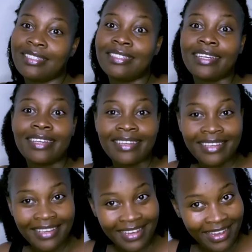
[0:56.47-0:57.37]
taking
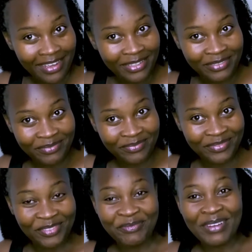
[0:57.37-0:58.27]
care
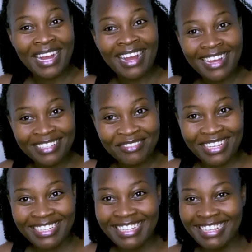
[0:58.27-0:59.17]
of my
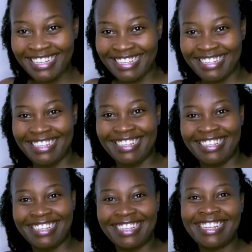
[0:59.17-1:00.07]

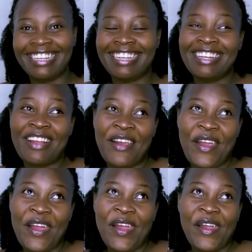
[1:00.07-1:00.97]
husband.
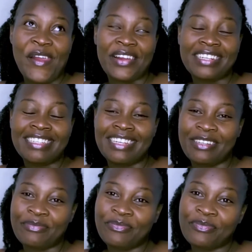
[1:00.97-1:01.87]
And
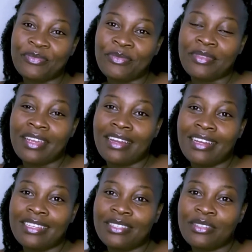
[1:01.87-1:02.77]
yeah.
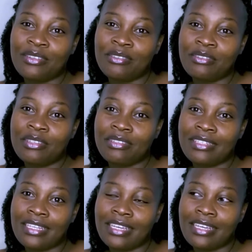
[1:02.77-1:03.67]
So
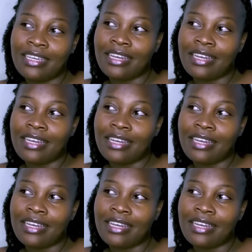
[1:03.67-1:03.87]
today